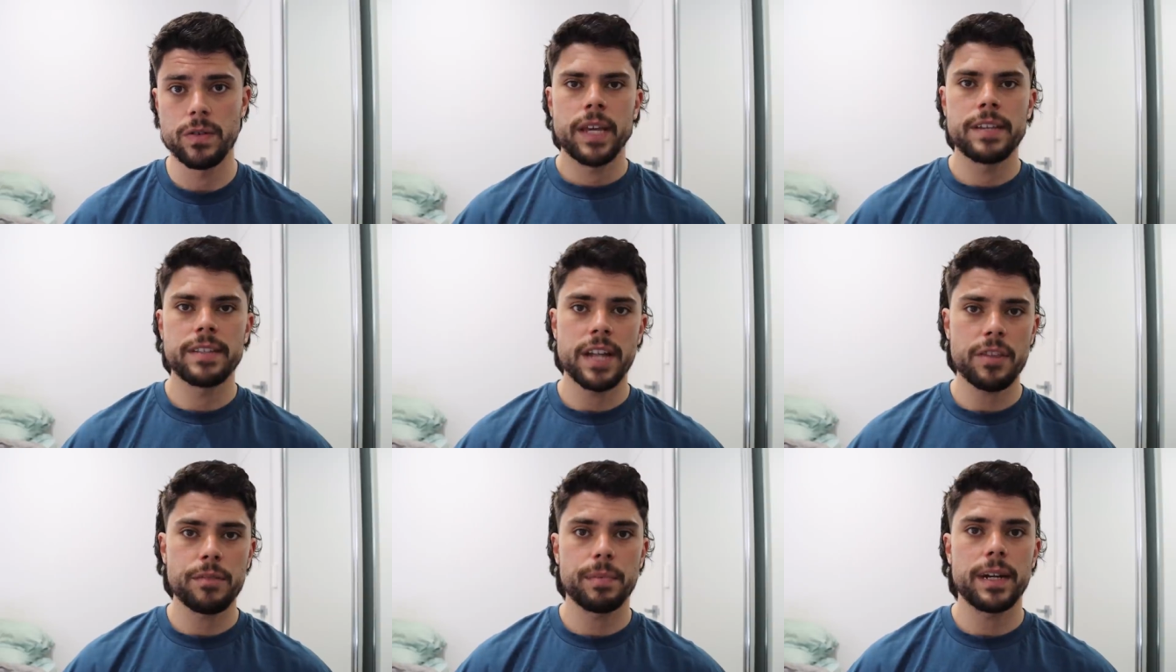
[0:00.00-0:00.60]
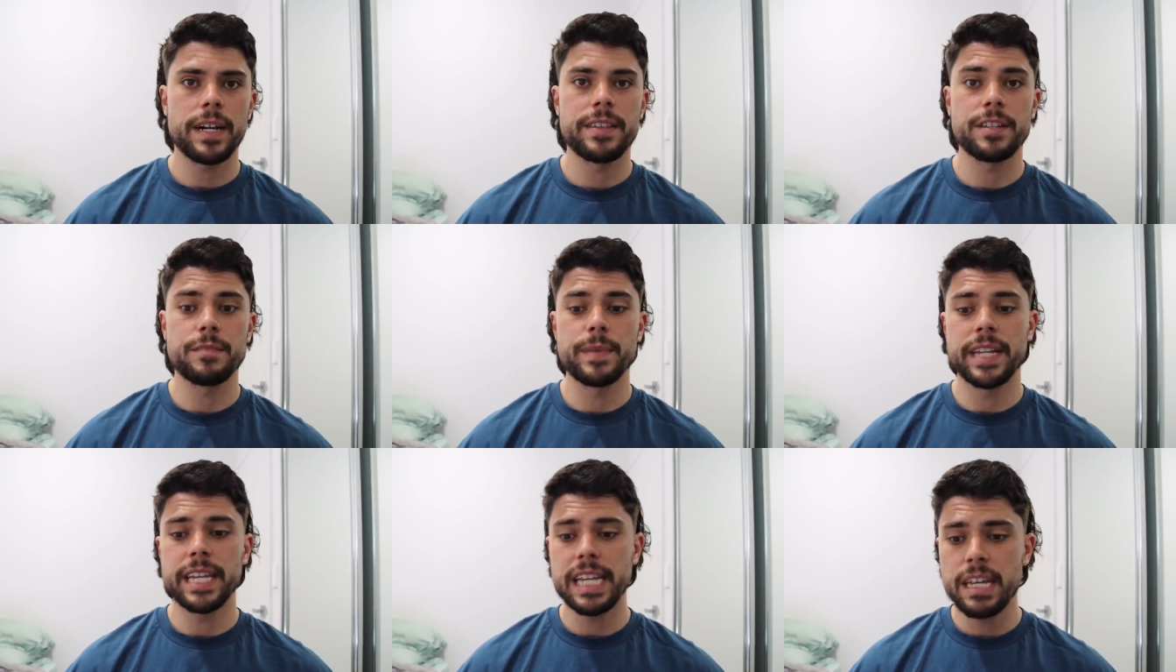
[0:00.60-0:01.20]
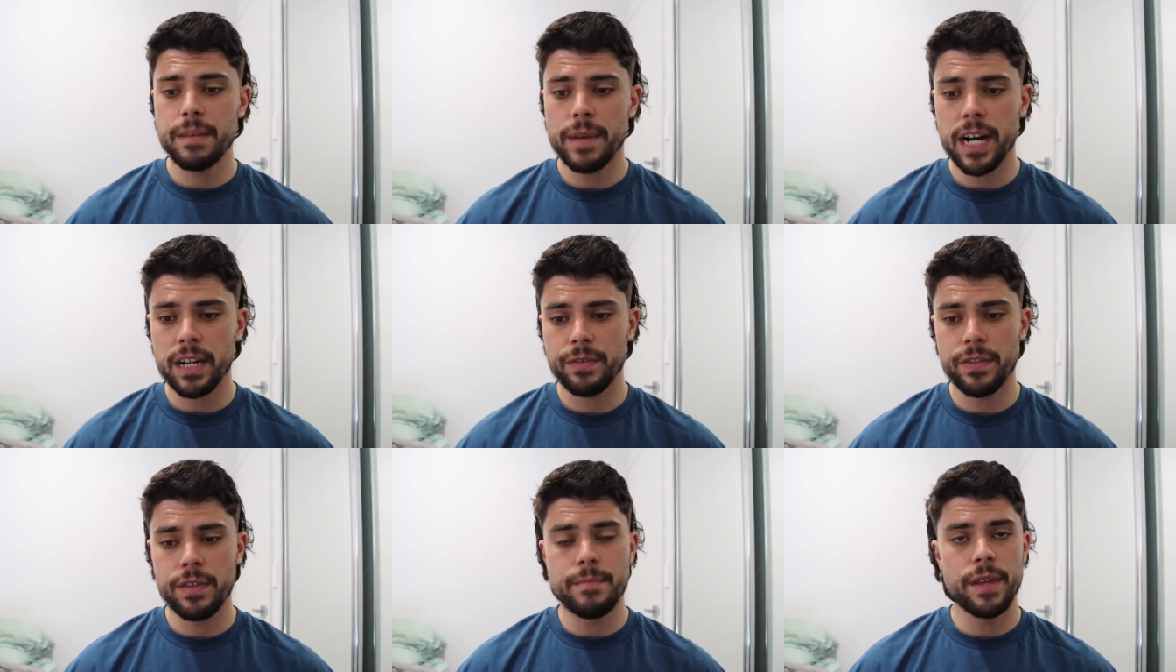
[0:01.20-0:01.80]
He's another player that's been earmarked
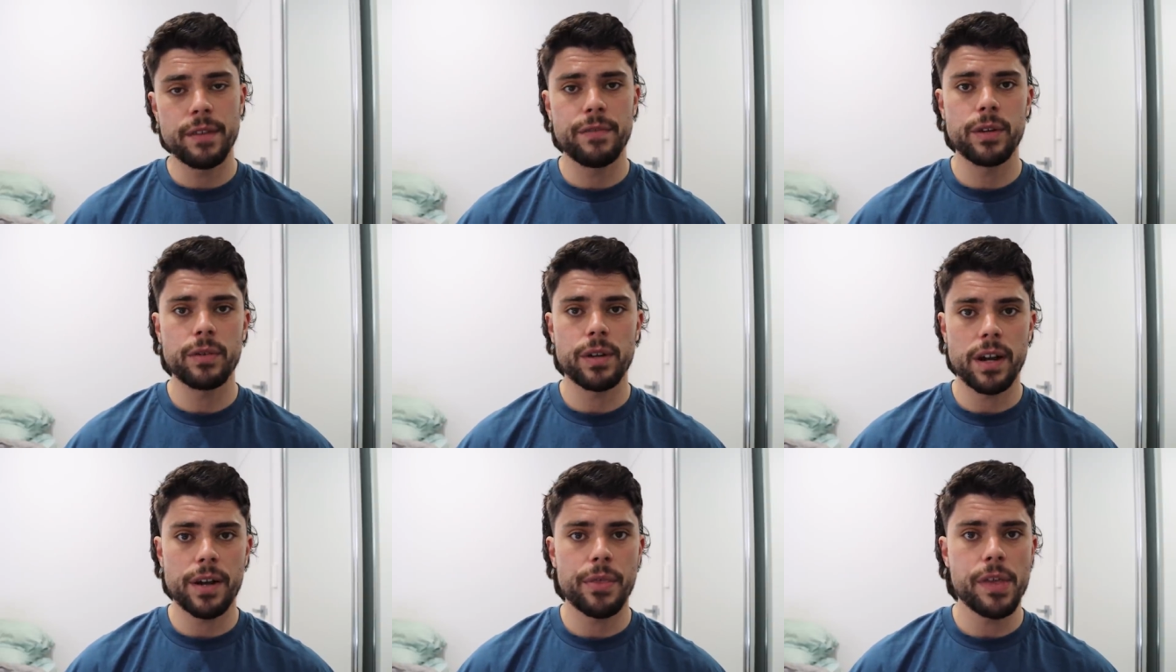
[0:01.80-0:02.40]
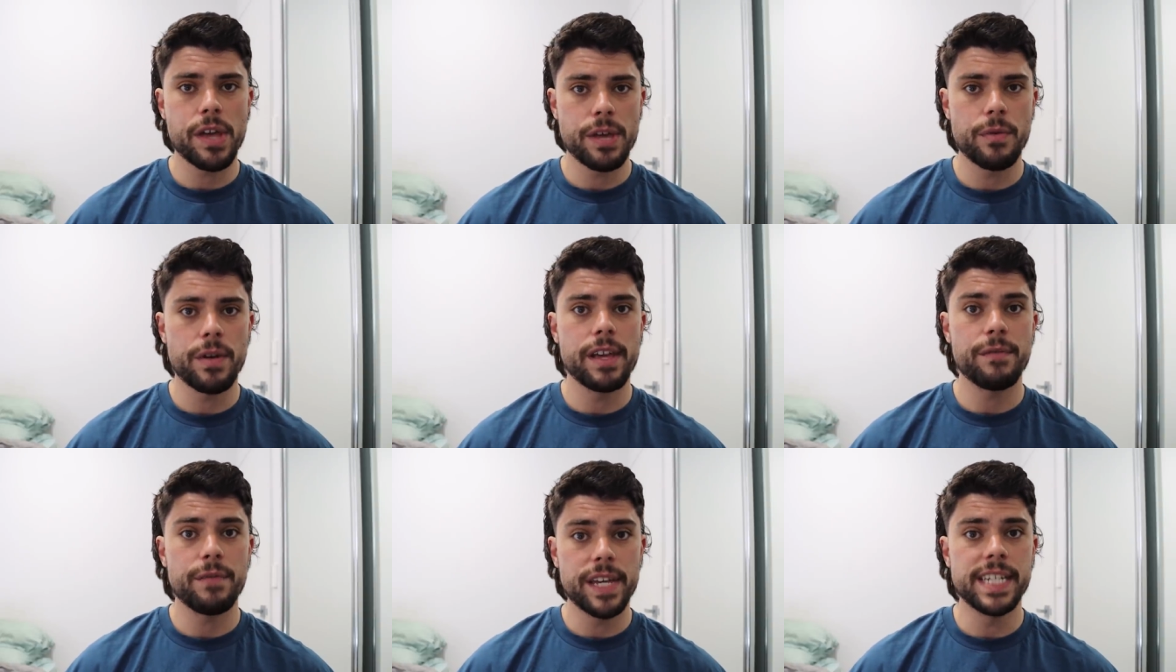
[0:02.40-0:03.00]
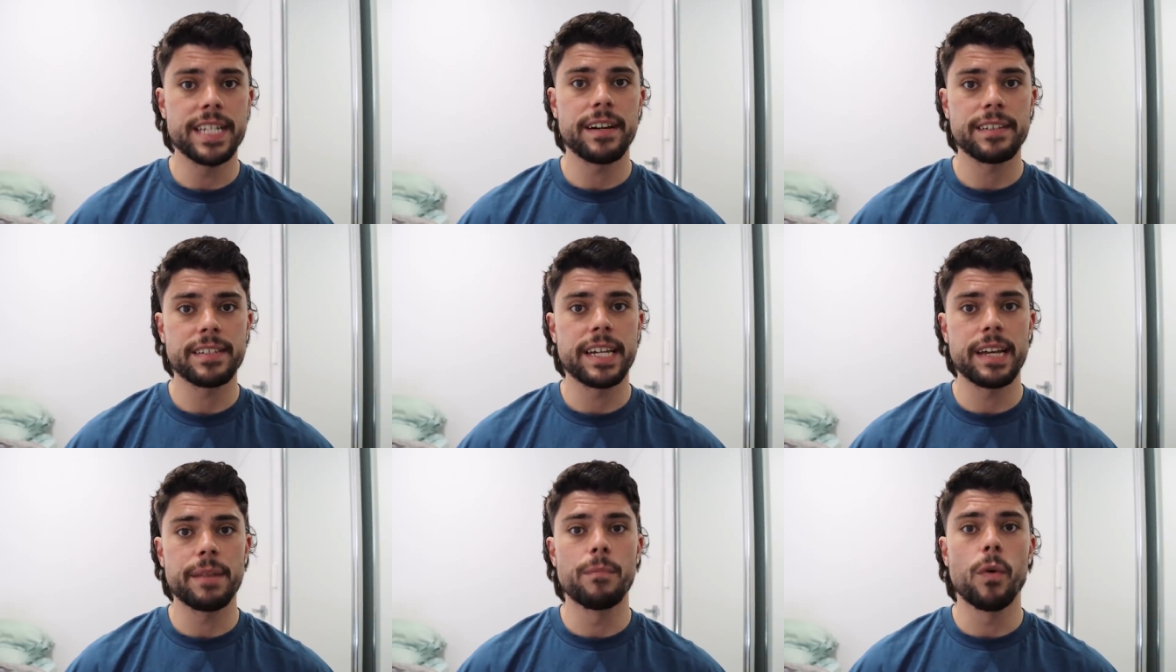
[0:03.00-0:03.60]
for the midfield, and I think if he does
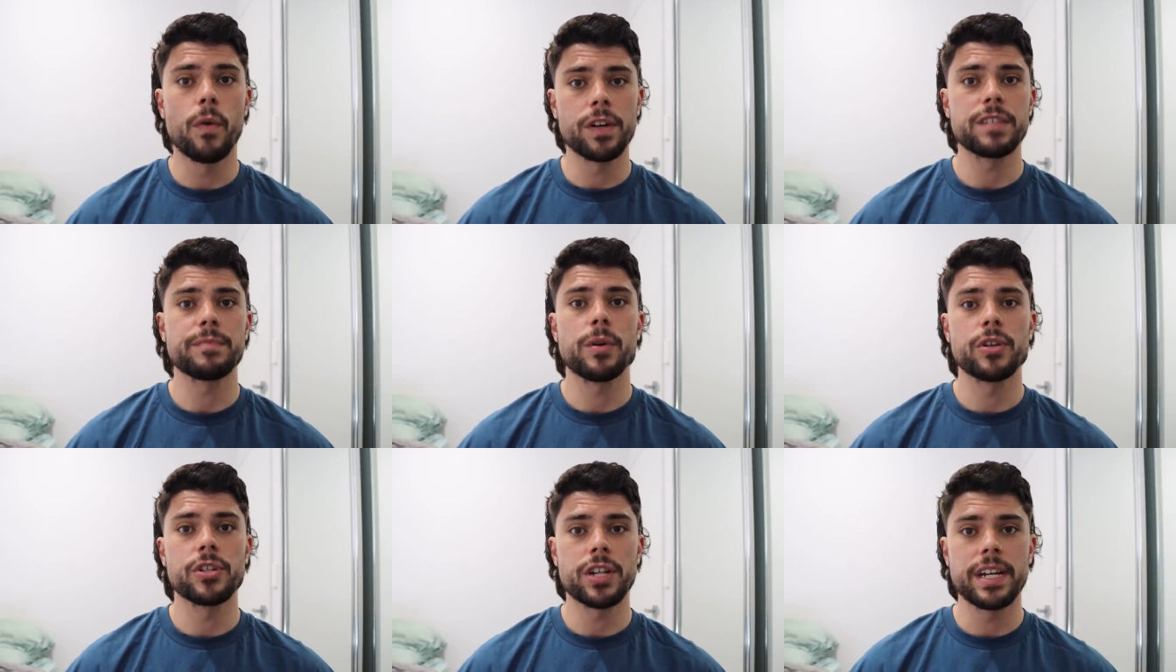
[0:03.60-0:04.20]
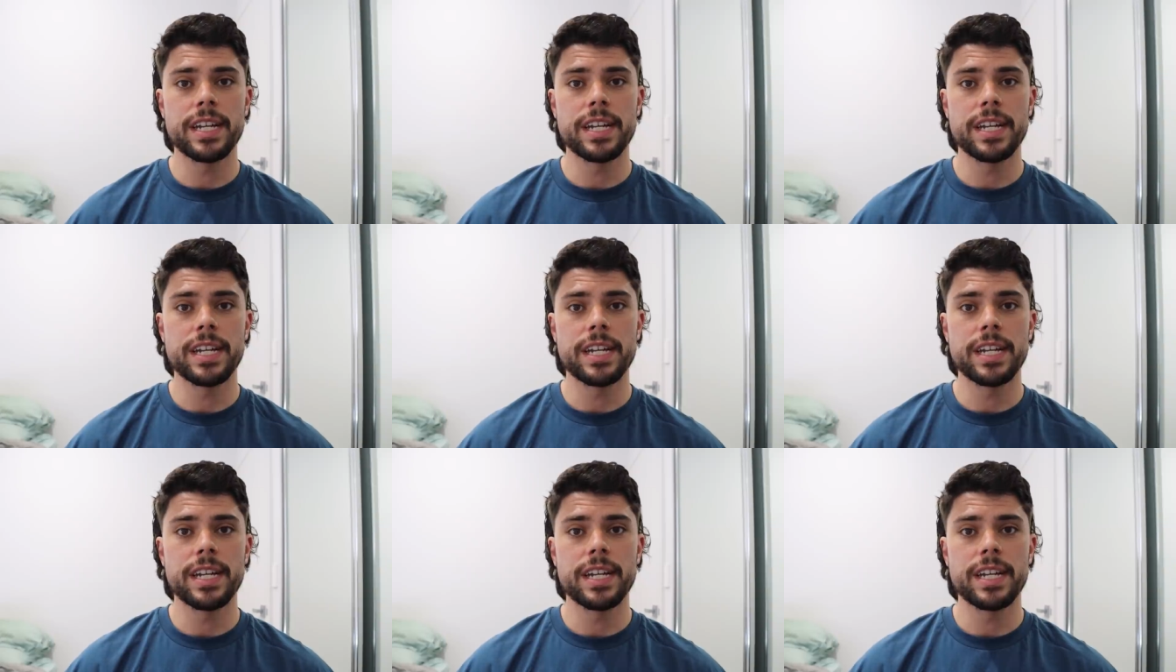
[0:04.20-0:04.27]
get more exposure